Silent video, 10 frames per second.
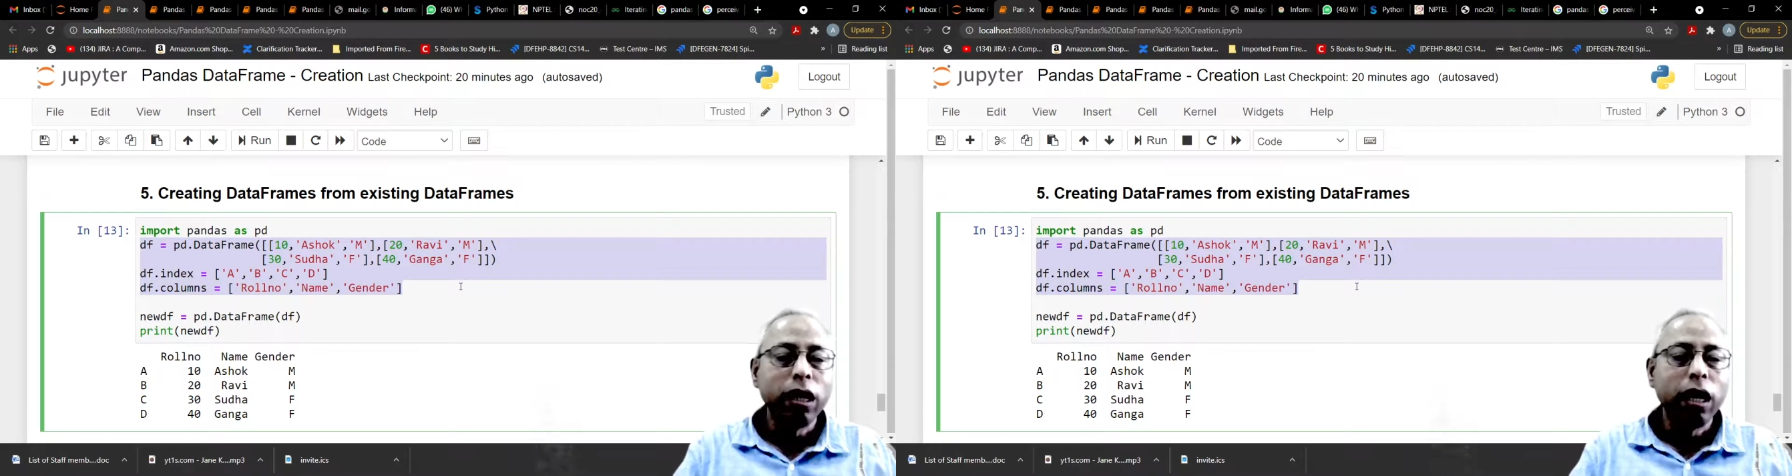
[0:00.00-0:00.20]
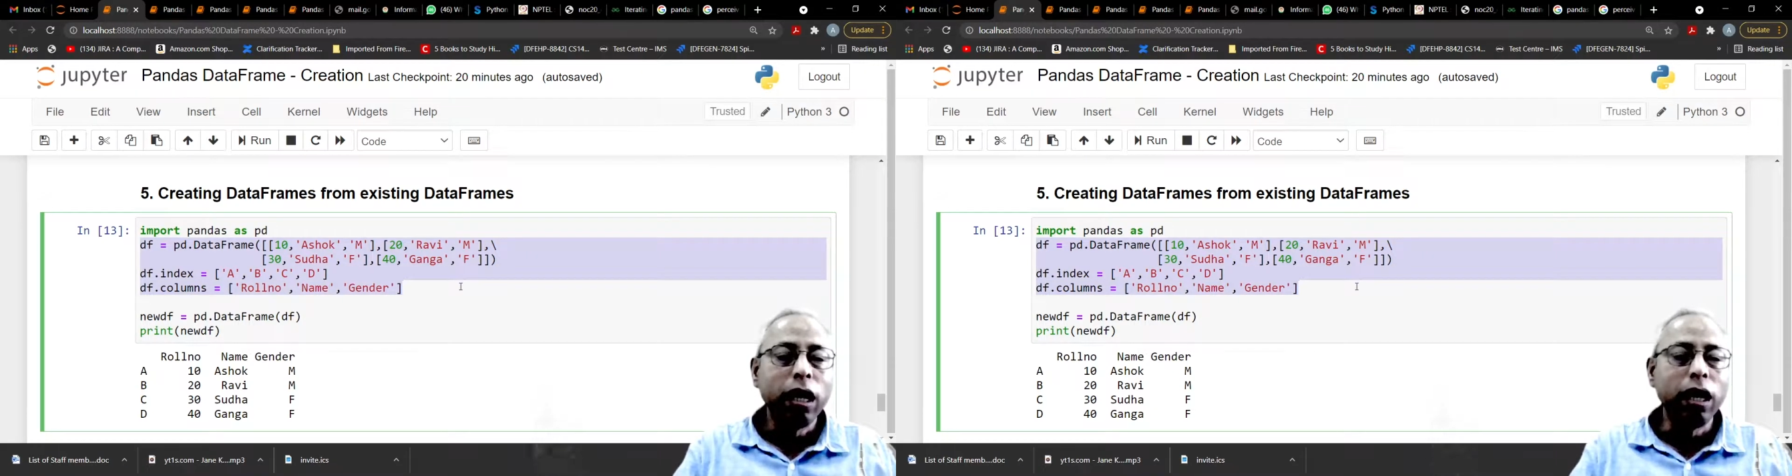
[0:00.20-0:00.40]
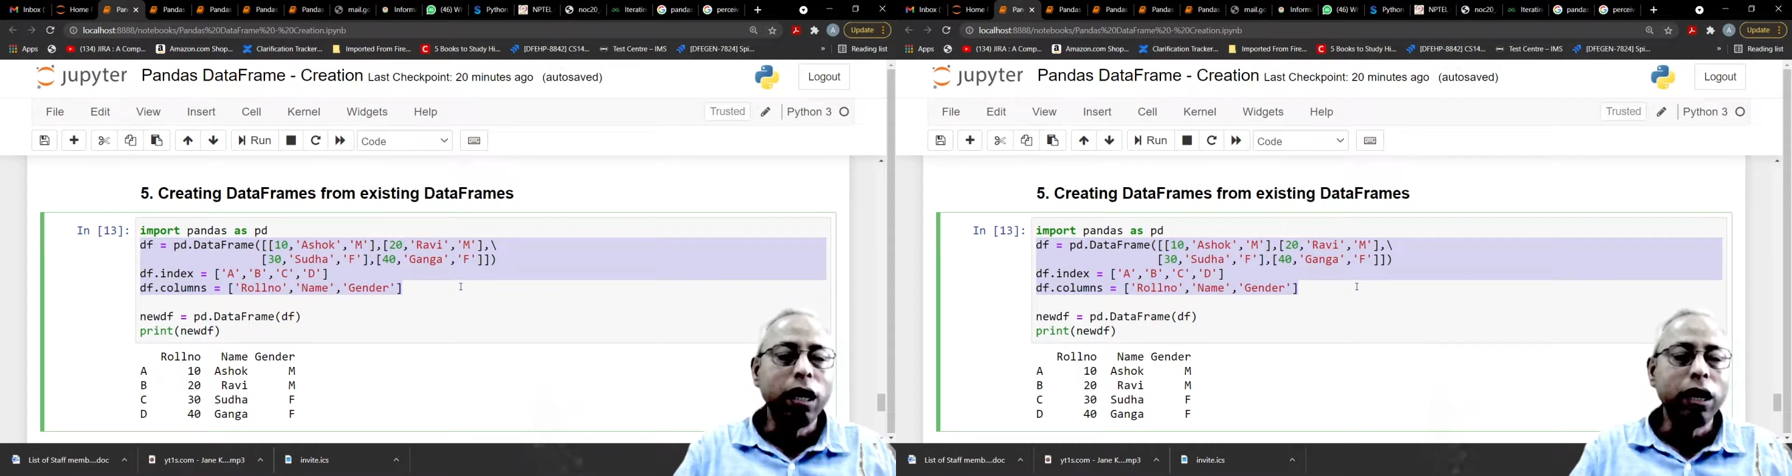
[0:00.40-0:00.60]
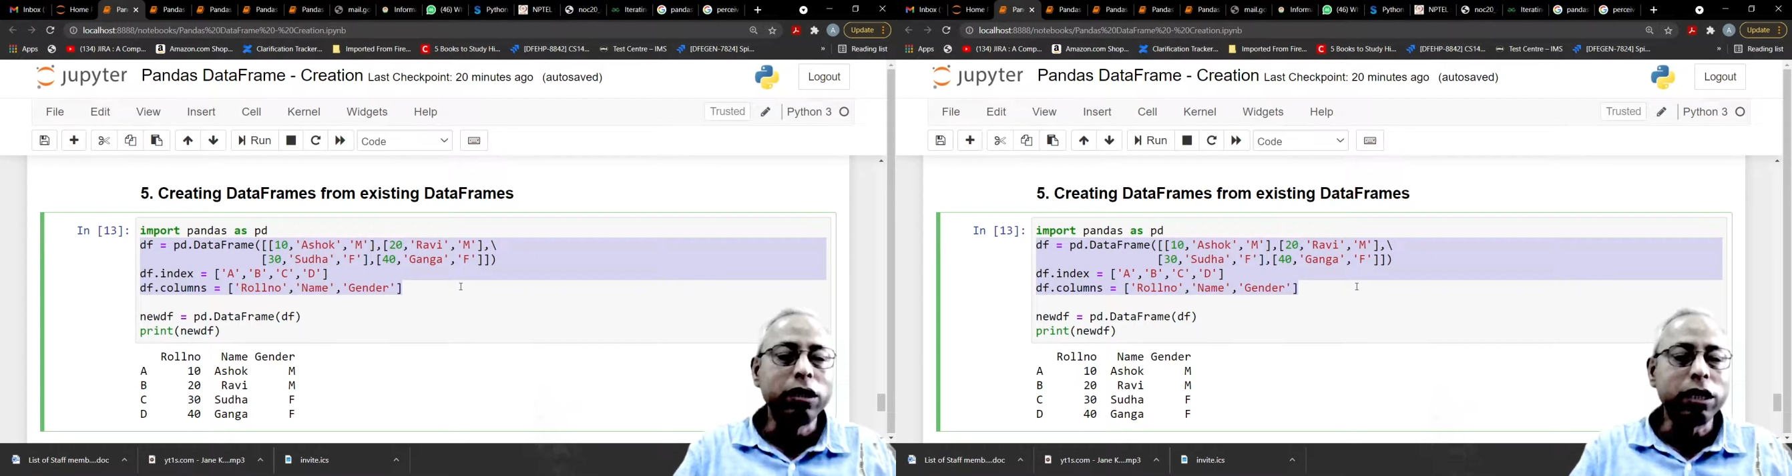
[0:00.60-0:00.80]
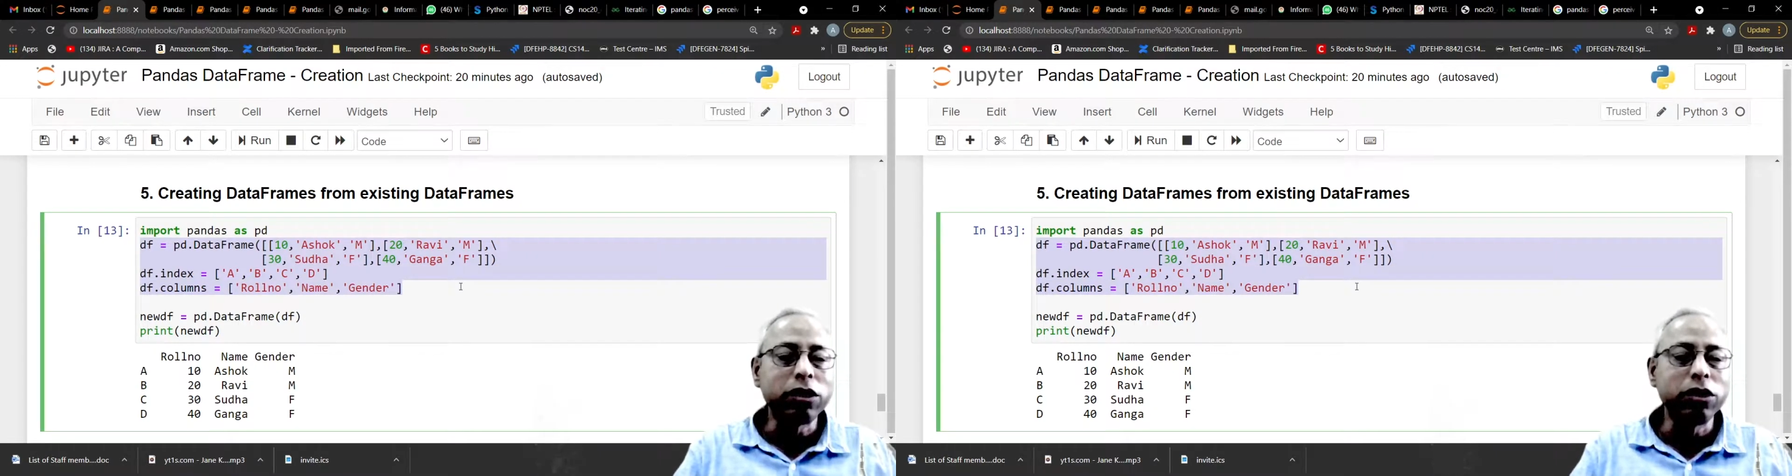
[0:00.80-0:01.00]

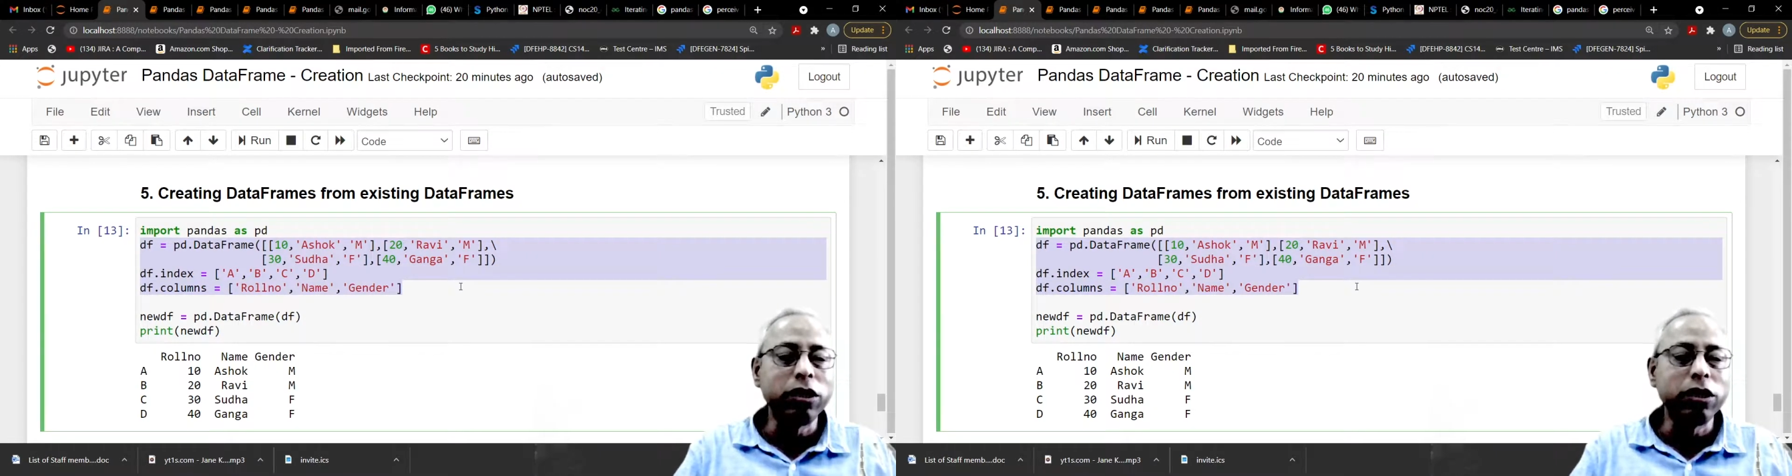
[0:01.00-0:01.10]
that